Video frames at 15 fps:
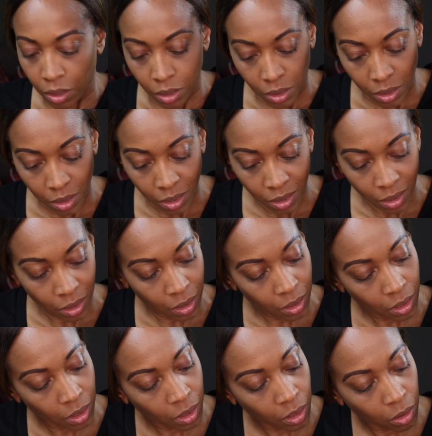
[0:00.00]

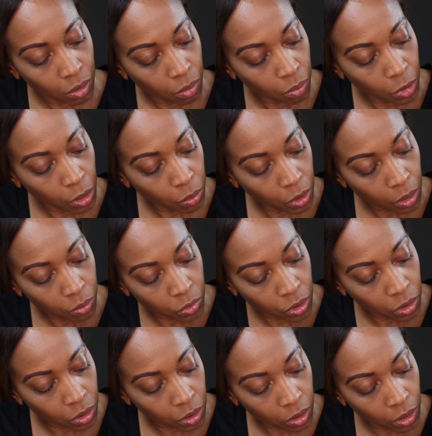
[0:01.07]
maybe I'm
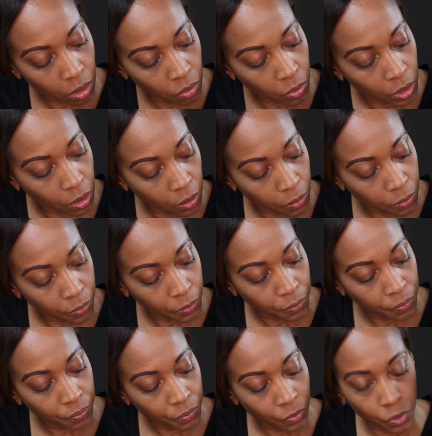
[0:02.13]
just, there we go.
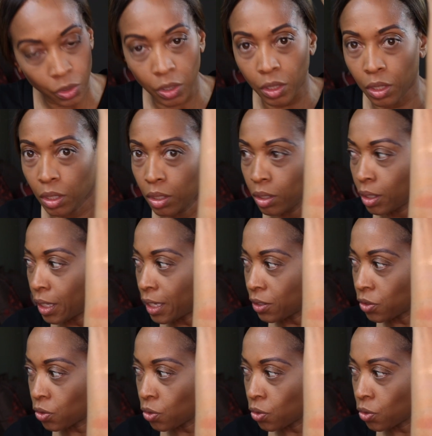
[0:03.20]
That's